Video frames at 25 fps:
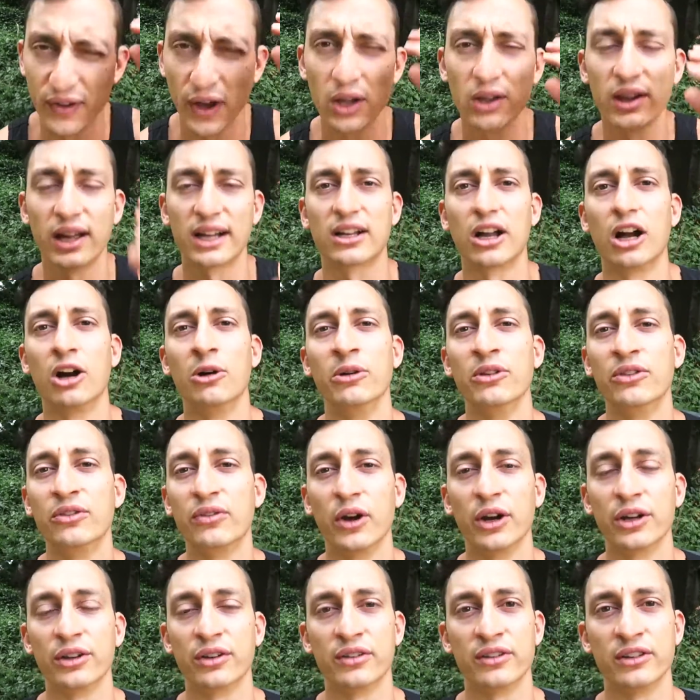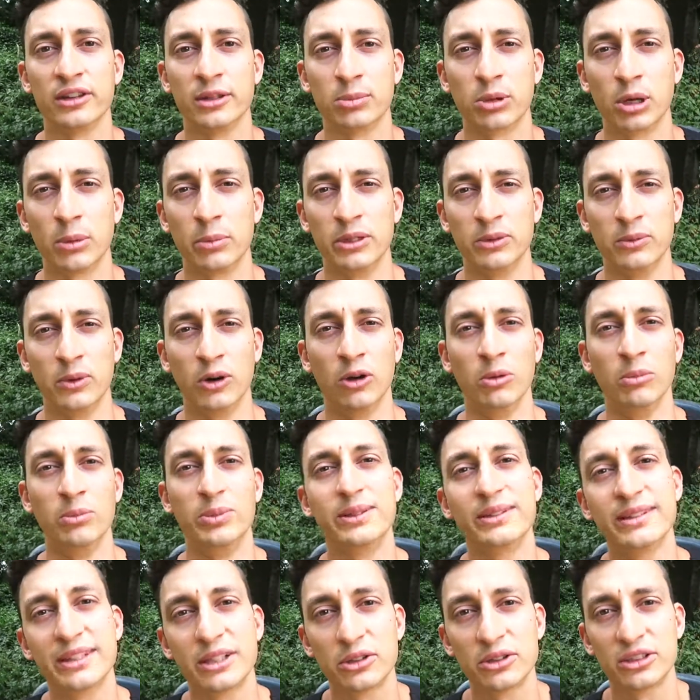felt like I was focused in the property world,
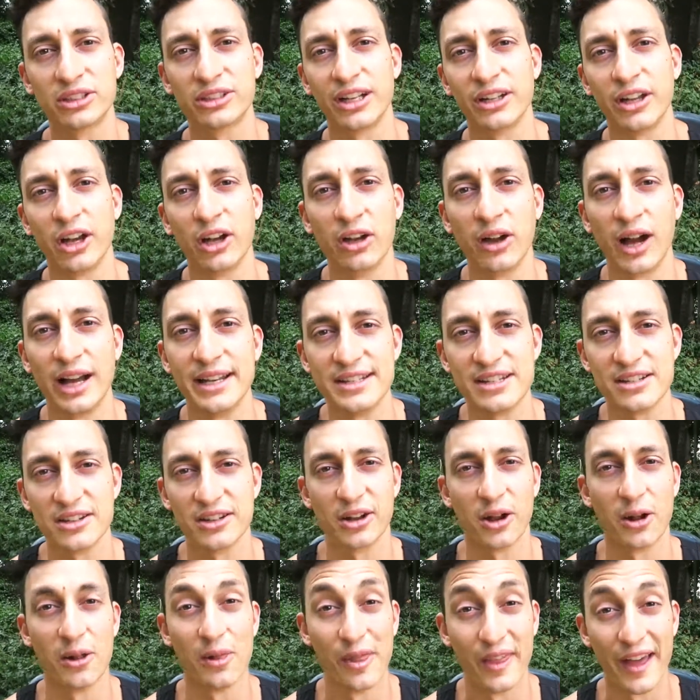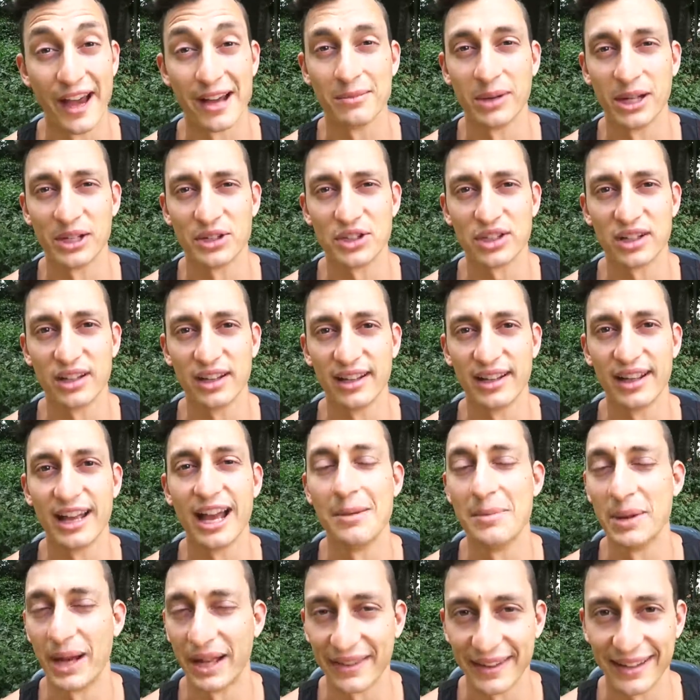but little did I know, I didn't know that much
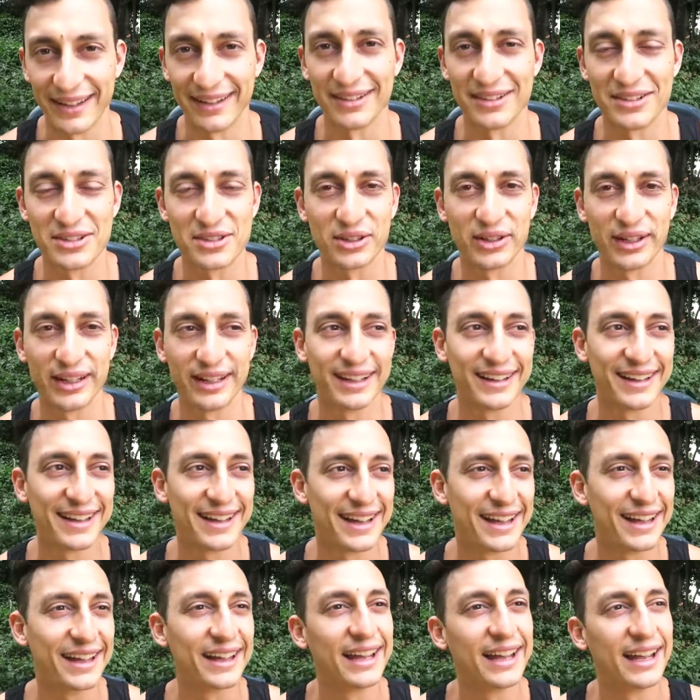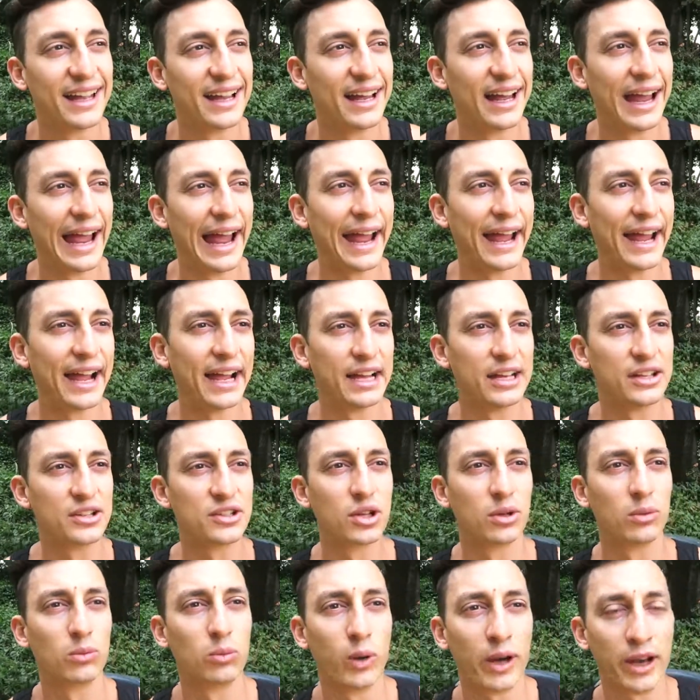about the industry. And
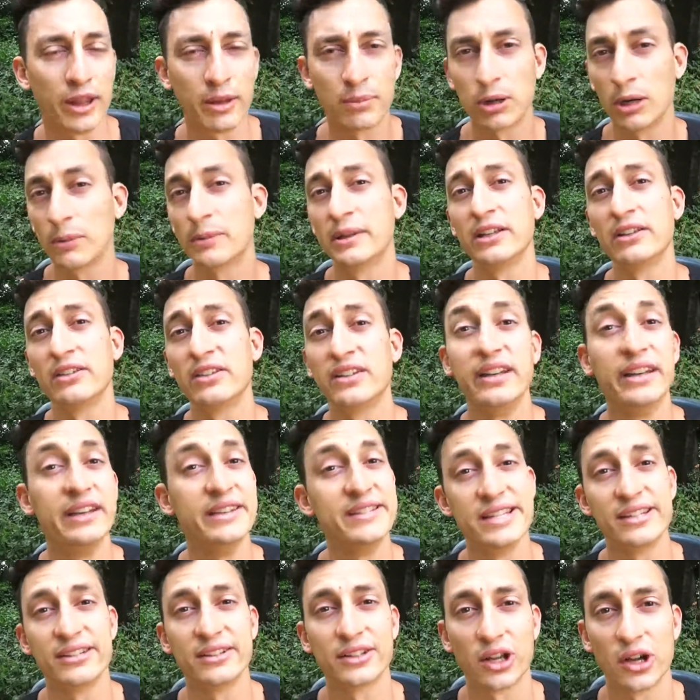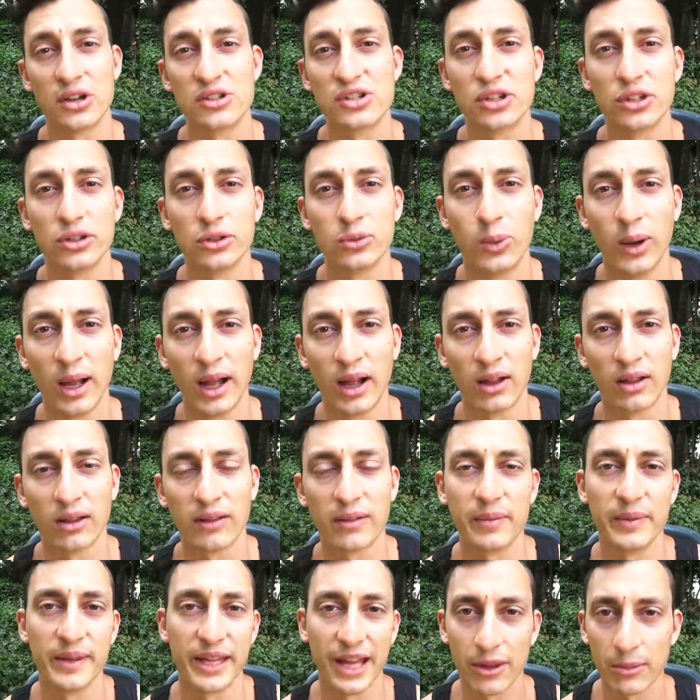one of the properties didn't go too
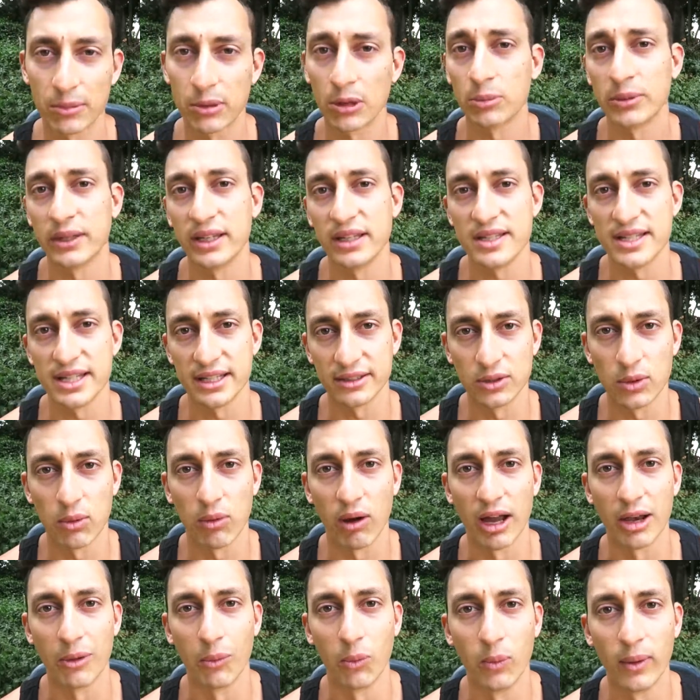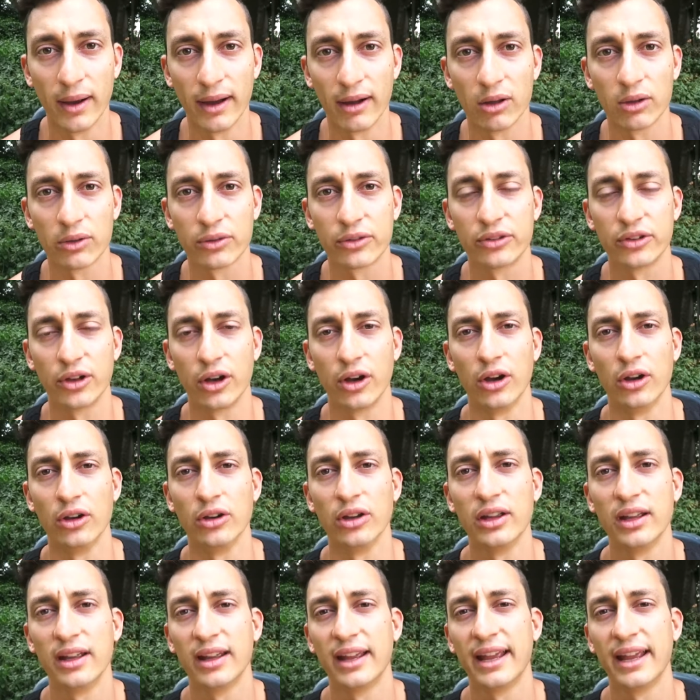well. The other property did quite well. So